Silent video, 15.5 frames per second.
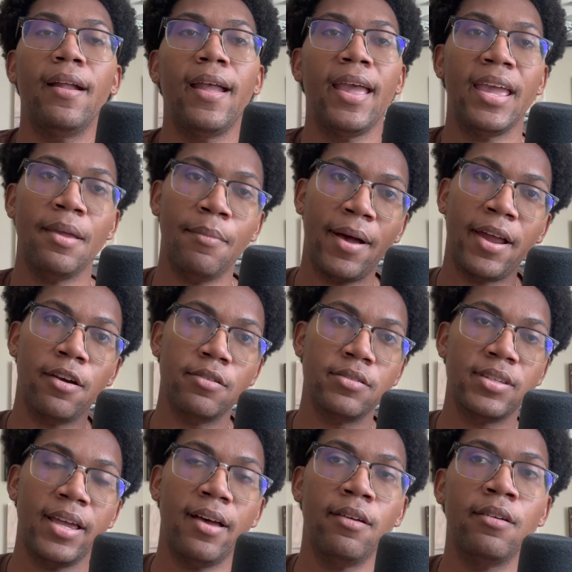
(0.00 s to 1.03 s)
A minor
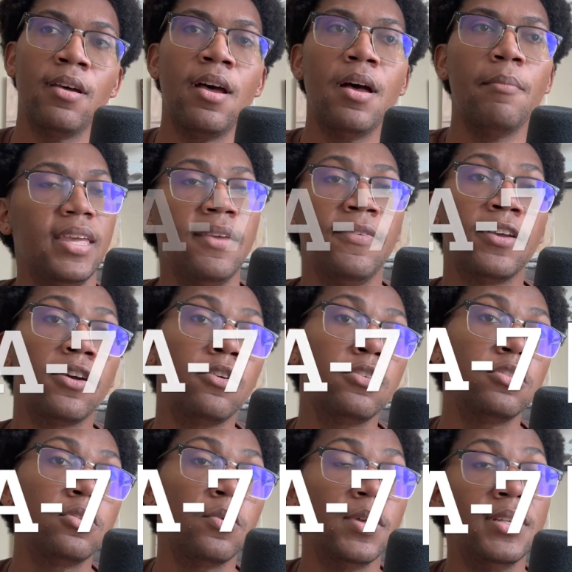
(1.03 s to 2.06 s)
sound. If it goes
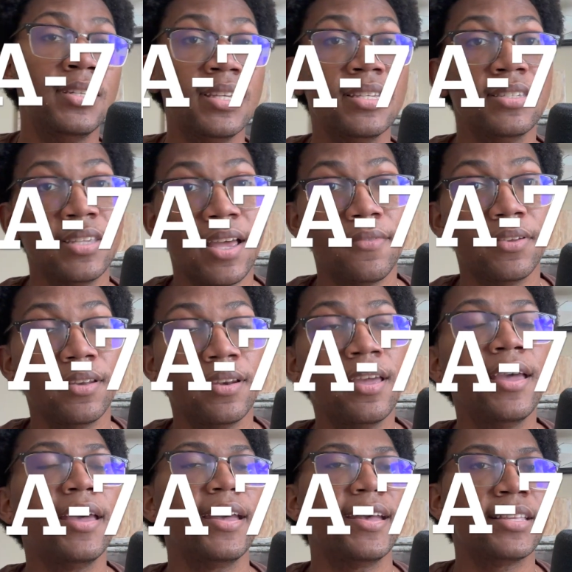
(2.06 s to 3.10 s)
to a
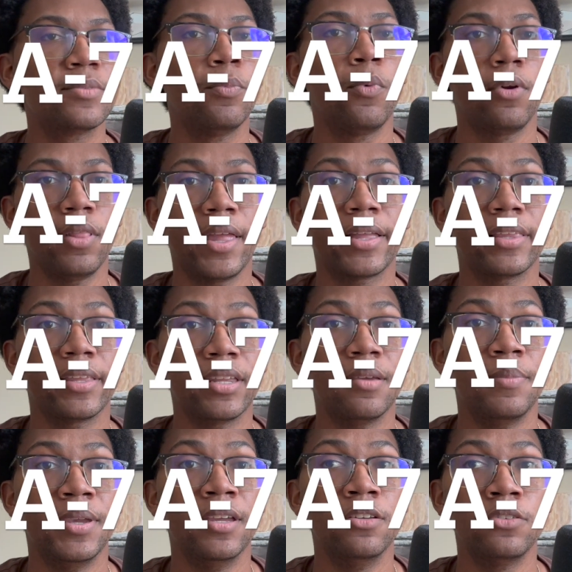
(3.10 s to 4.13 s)
D7, it's more likely to
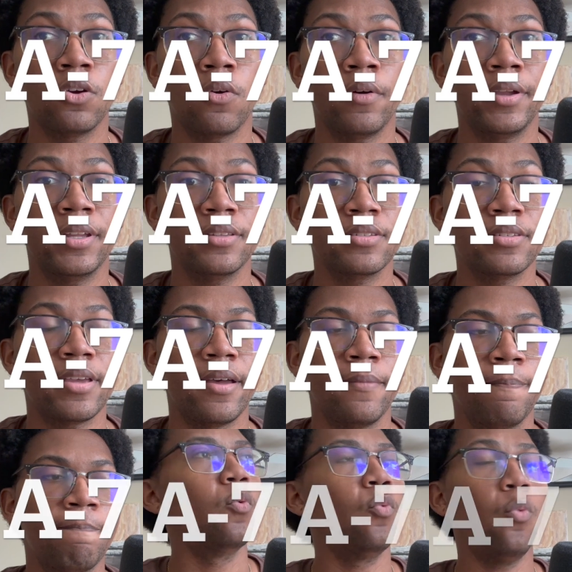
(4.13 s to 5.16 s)
be a Dorian
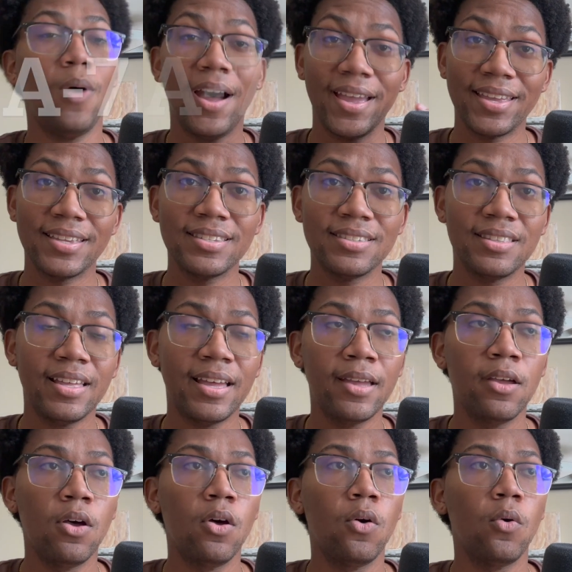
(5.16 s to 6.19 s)
sound. Why is that?
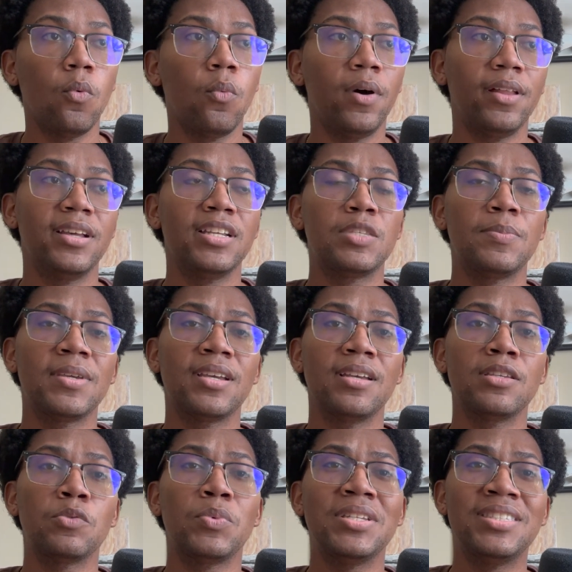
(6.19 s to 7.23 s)
Well, it's
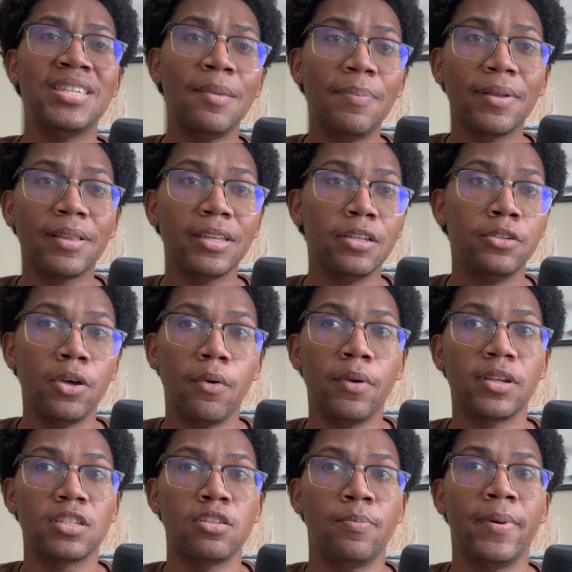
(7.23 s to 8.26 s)
because we typically don't
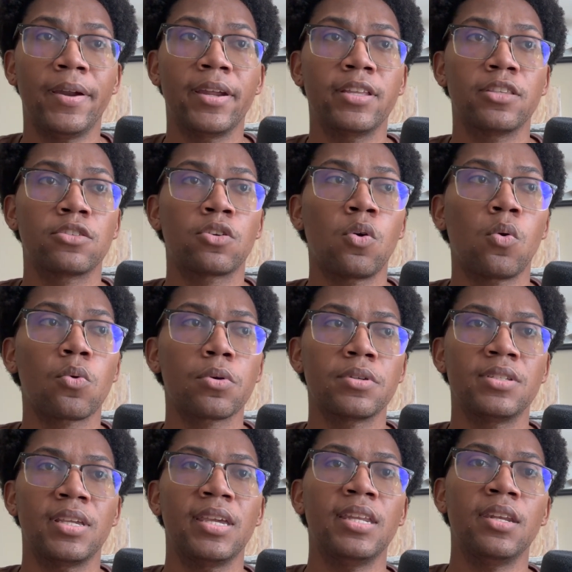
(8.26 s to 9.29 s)
experience
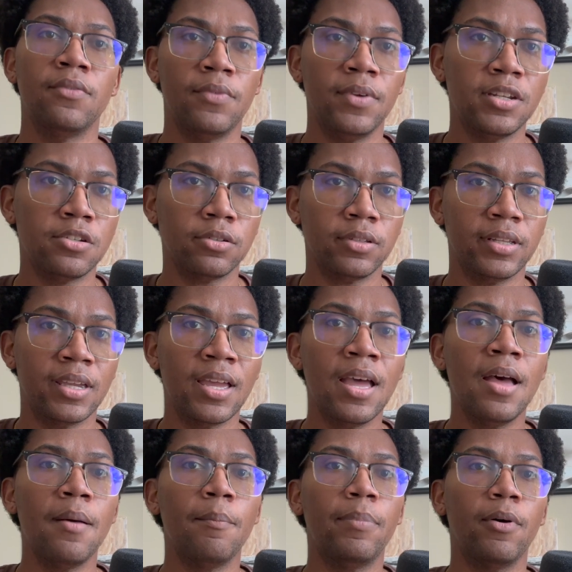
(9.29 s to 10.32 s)
chords individually,
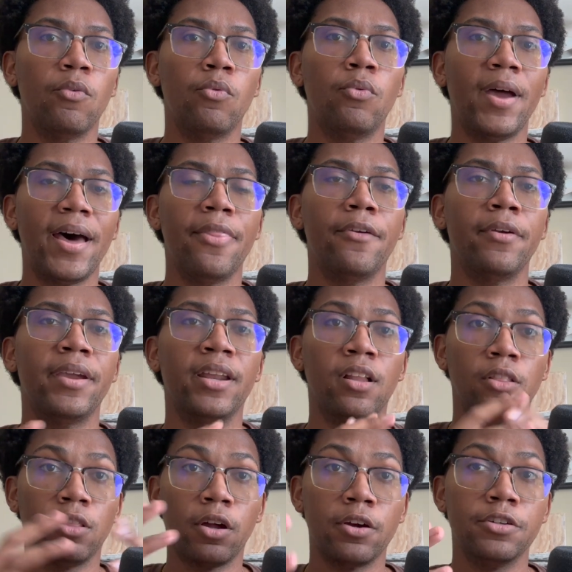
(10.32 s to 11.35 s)
but rather in a
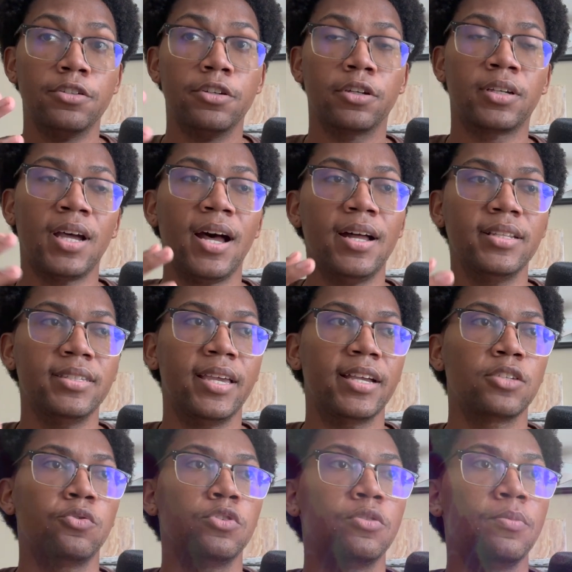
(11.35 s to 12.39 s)
larger
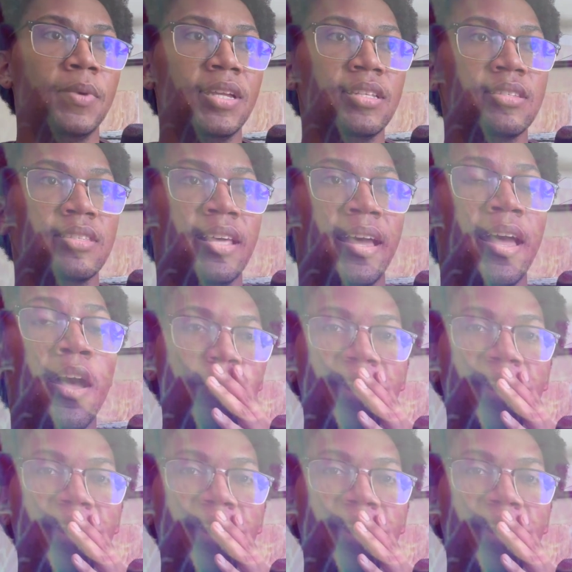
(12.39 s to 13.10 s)
context, which means that we